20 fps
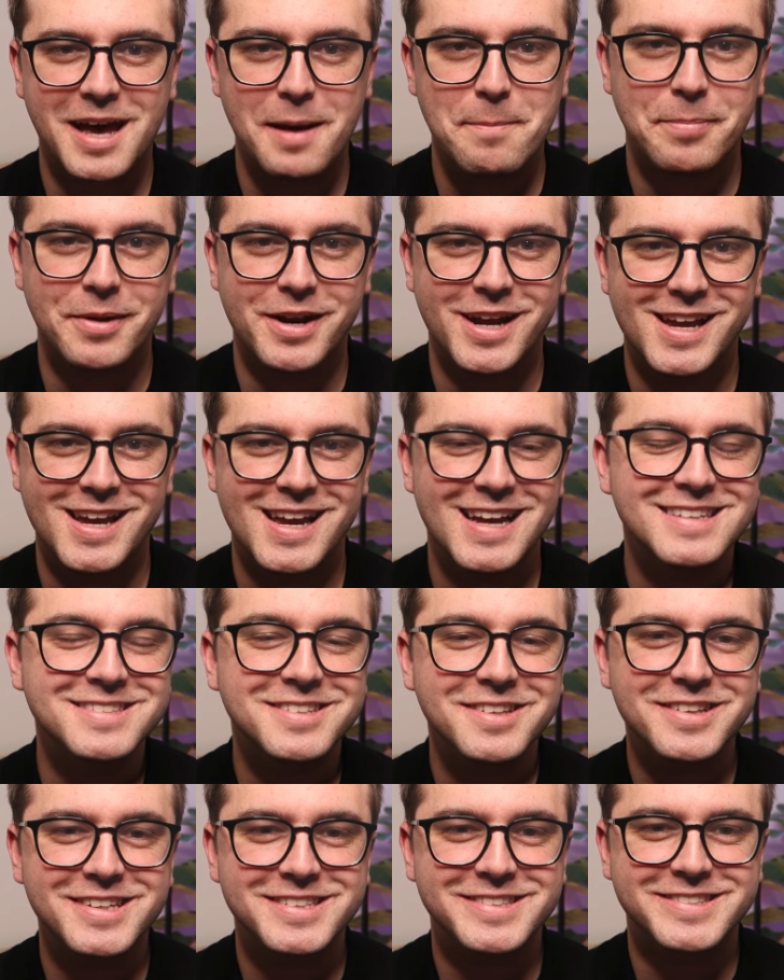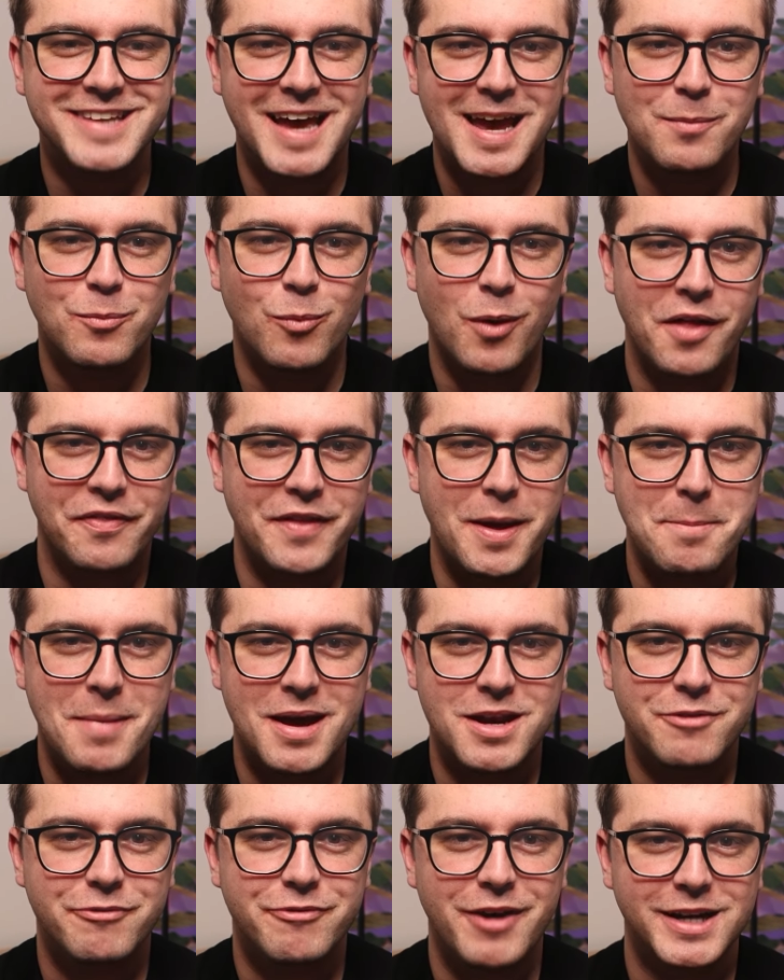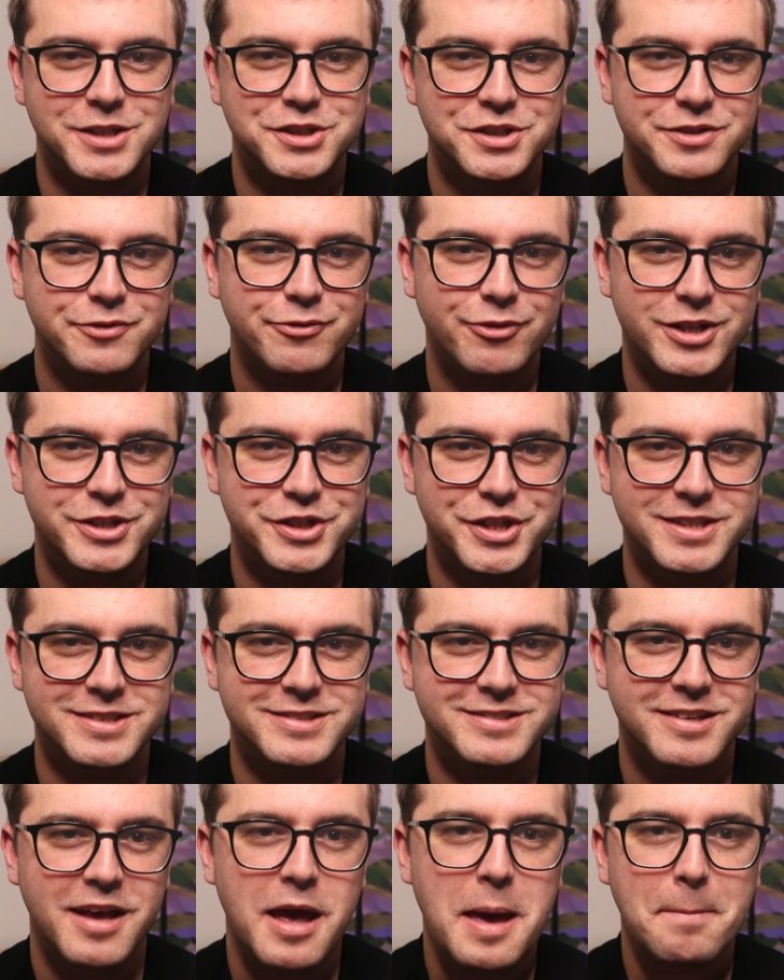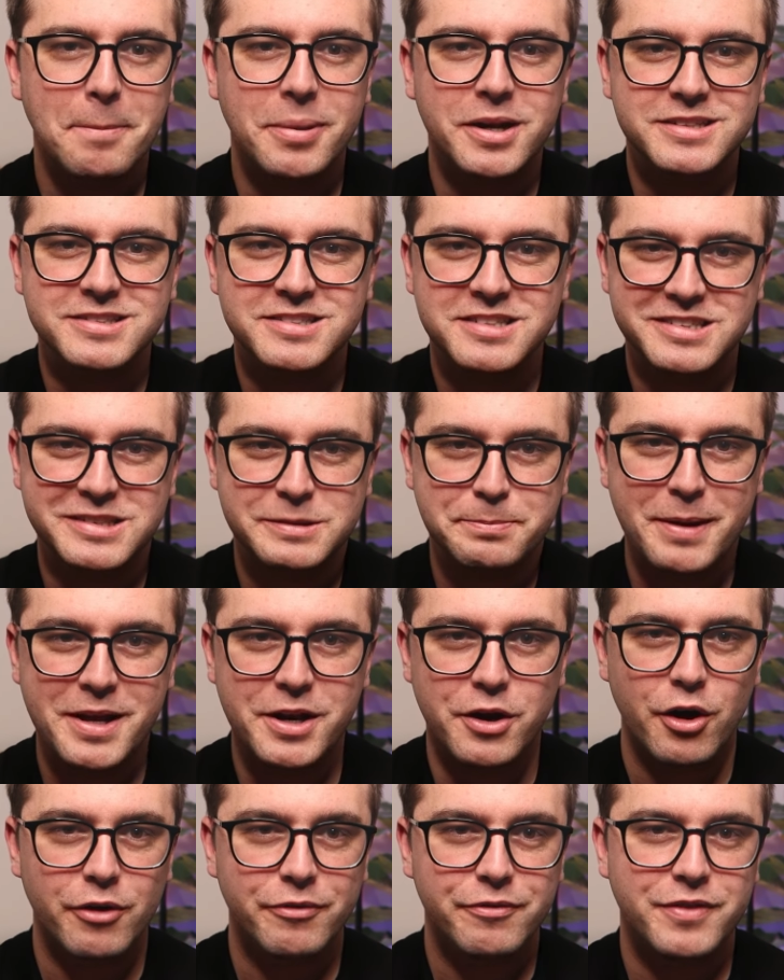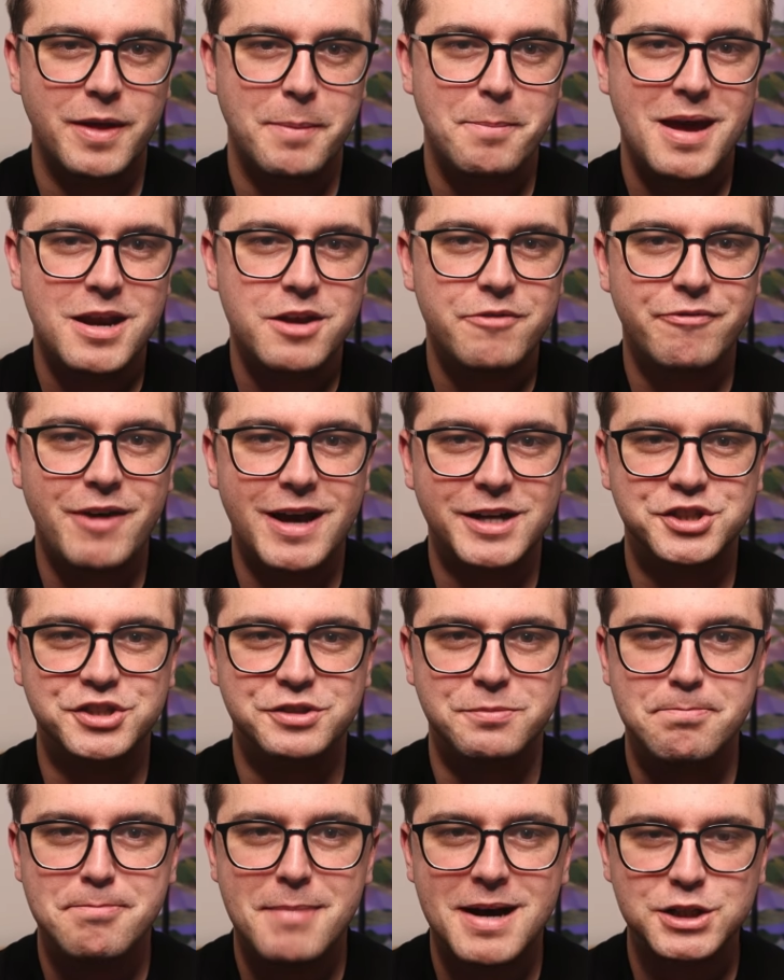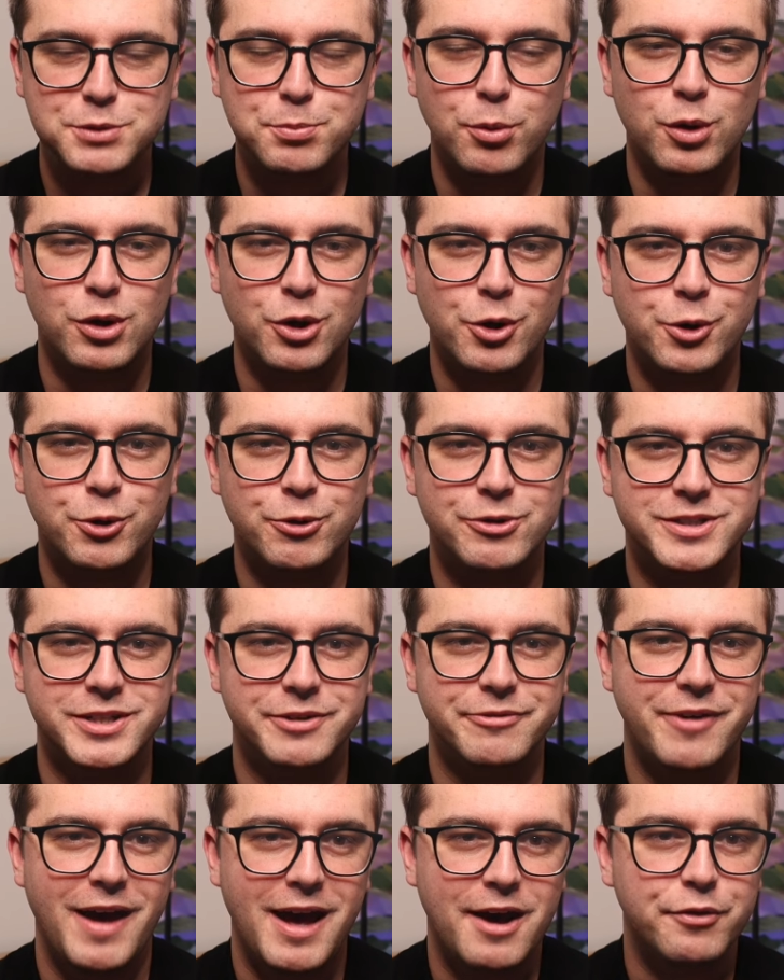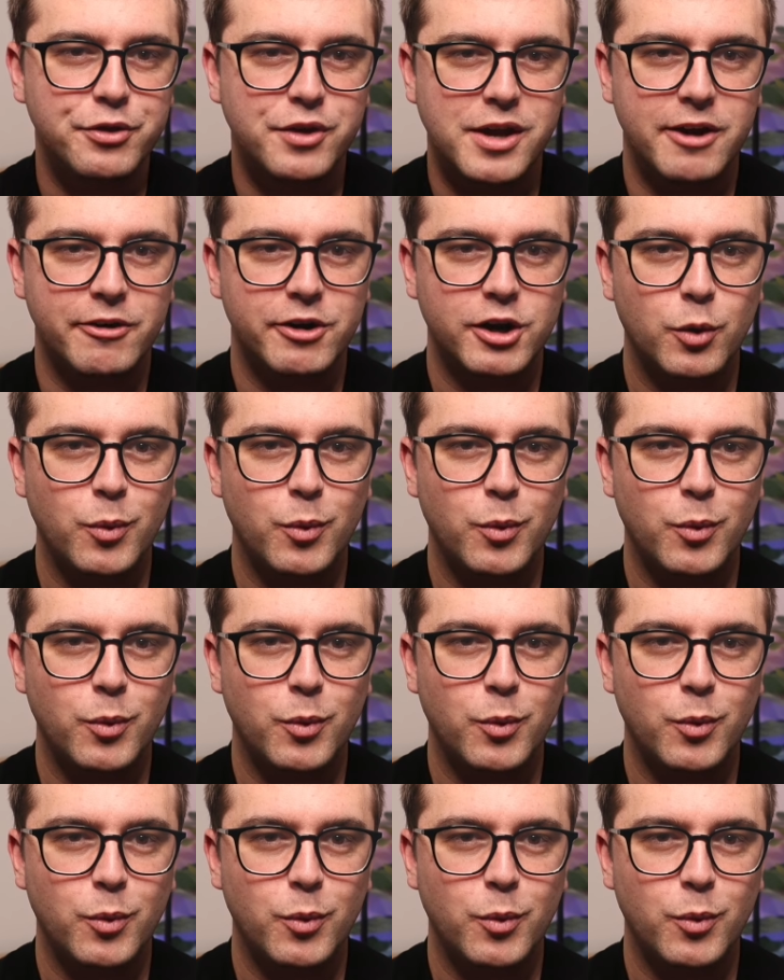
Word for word: company isn't the same one that manufactures fridges, but it's a spin off that manufactures much more lucrative healthcare